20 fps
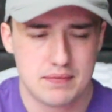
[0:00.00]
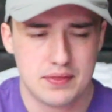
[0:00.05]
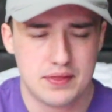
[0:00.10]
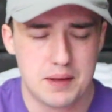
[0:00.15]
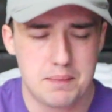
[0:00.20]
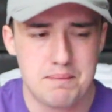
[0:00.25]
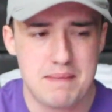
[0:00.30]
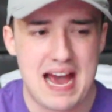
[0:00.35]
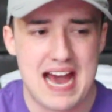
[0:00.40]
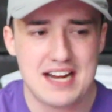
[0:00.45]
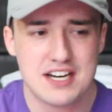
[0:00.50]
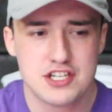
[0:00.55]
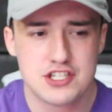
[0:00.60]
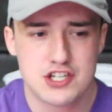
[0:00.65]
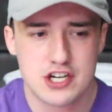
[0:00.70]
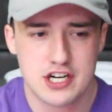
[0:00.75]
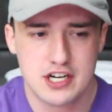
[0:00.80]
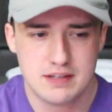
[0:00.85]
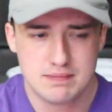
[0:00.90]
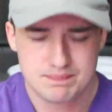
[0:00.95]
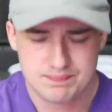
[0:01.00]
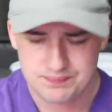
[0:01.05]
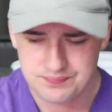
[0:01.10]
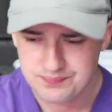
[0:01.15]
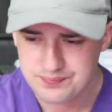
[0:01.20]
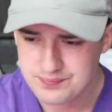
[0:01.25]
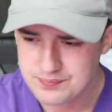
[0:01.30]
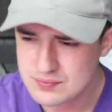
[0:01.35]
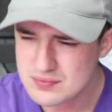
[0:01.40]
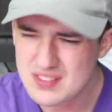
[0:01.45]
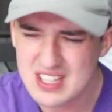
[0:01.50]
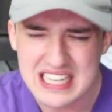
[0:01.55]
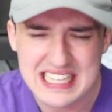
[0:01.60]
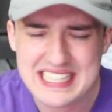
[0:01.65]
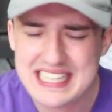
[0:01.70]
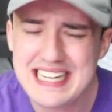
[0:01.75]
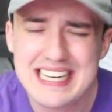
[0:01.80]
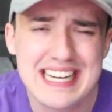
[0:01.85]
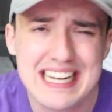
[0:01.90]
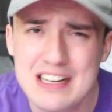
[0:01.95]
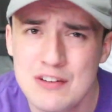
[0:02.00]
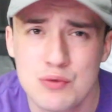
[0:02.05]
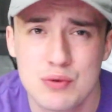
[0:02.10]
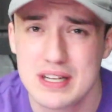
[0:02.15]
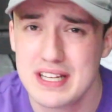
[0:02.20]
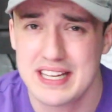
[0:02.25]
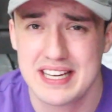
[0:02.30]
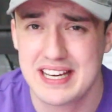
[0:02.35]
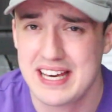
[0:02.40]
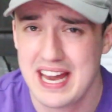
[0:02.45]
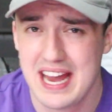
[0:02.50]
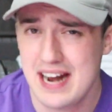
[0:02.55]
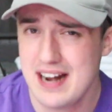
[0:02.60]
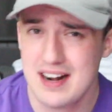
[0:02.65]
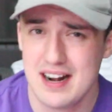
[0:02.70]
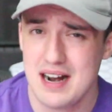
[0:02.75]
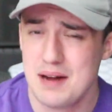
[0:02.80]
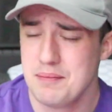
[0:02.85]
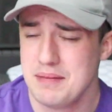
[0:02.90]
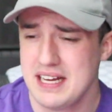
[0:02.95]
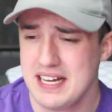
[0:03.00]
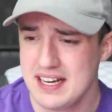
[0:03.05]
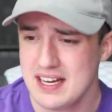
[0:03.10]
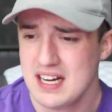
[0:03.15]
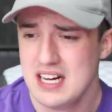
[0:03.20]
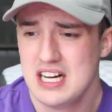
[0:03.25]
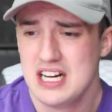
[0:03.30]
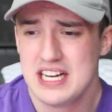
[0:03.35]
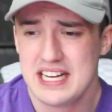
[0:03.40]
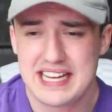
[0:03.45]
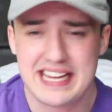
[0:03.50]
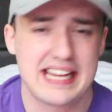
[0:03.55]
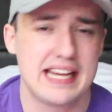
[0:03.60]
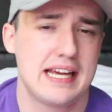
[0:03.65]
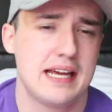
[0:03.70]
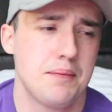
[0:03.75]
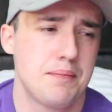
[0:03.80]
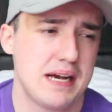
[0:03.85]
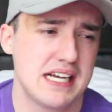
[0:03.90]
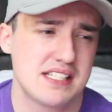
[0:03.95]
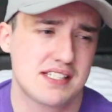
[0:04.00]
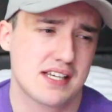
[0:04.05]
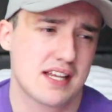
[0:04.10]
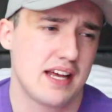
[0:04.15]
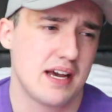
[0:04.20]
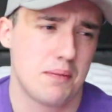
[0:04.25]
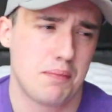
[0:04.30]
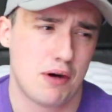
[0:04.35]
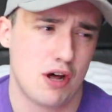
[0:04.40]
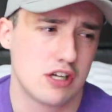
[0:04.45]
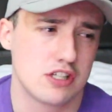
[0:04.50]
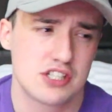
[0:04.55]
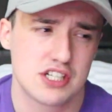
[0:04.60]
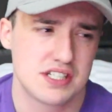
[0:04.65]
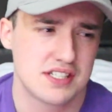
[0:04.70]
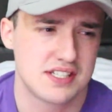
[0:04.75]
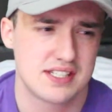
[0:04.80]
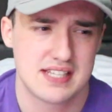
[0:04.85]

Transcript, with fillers: the manager, he didn't really care. I mean, he basically apologized and